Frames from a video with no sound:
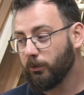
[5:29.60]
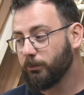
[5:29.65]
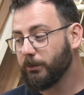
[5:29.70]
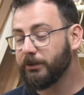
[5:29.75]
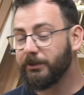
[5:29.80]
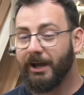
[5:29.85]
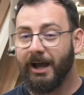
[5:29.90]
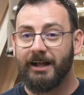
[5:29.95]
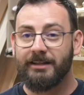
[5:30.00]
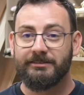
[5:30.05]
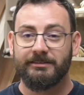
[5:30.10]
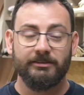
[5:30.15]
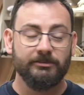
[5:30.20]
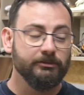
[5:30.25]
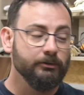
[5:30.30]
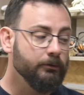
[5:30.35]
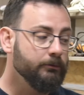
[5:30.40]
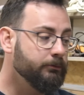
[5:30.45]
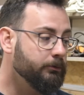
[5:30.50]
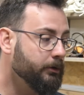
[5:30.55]
Or when your hands are
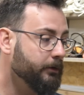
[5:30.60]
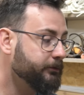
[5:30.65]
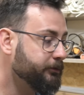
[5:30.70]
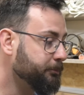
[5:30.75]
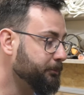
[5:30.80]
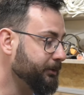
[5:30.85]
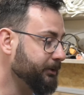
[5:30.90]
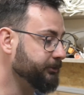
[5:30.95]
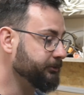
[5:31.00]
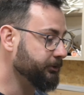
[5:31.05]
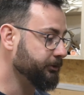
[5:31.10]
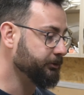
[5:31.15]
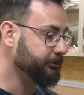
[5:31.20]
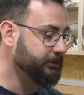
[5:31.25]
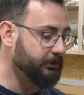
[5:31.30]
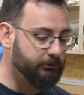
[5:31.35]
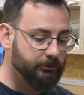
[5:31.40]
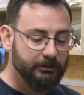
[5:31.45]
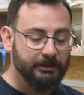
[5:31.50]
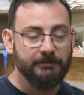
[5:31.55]
so full of splinters
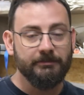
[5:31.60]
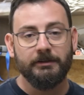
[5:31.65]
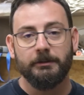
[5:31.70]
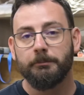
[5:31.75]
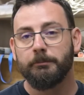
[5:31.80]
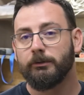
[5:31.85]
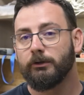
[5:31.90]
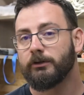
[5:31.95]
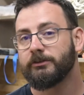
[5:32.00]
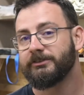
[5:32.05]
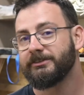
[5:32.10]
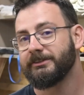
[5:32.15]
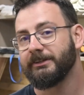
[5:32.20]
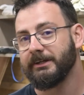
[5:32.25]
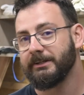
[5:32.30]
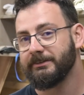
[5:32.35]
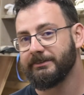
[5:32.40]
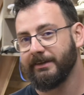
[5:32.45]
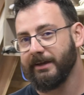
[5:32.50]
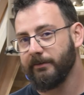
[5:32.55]
that you're leaving blood
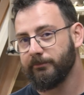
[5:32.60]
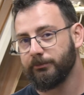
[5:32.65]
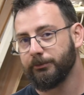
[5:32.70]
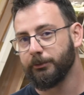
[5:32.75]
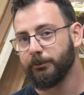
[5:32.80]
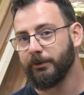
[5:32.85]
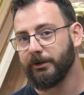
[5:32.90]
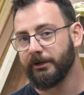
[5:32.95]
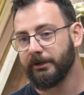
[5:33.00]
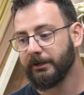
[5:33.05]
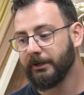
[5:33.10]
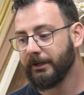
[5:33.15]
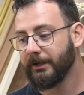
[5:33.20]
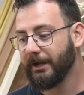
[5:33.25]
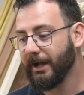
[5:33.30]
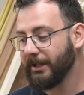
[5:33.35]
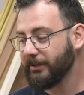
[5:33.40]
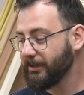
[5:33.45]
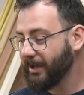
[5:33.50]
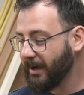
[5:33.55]
stains everywhere,
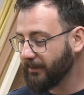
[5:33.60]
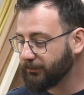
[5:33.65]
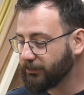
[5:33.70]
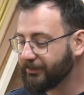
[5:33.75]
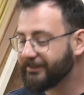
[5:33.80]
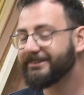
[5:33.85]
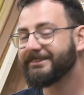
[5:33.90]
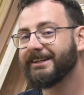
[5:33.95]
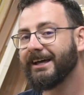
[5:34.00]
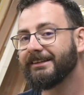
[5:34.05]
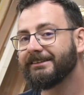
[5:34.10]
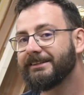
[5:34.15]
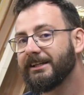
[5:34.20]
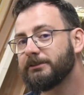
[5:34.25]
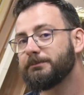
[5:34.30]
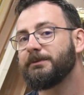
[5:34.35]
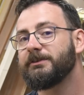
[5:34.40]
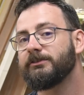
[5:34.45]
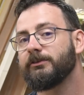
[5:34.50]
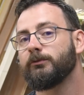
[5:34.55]
and you have to sand
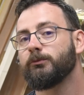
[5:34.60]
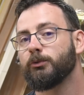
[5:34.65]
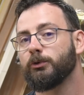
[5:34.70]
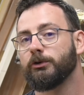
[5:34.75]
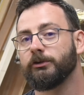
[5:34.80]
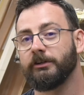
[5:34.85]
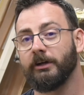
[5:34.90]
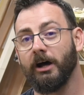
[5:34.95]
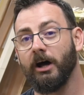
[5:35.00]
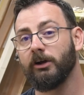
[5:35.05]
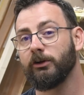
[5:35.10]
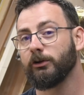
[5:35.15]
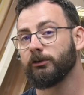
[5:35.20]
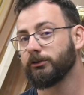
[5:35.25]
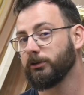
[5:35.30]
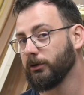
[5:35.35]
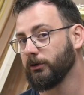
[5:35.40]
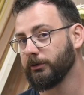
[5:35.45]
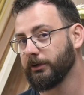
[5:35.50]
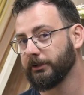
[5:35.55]
that piece of wood a
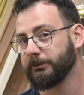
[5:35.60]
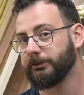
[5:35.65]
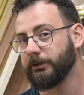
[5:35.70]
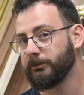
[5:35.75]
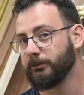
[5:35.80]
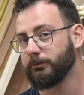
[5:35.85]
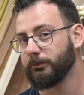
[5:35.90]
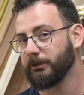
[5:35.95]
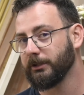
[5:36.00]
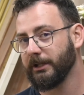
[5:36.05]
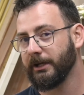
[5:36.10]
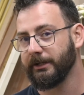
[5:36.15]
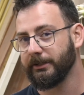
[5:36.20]
lot longer than you would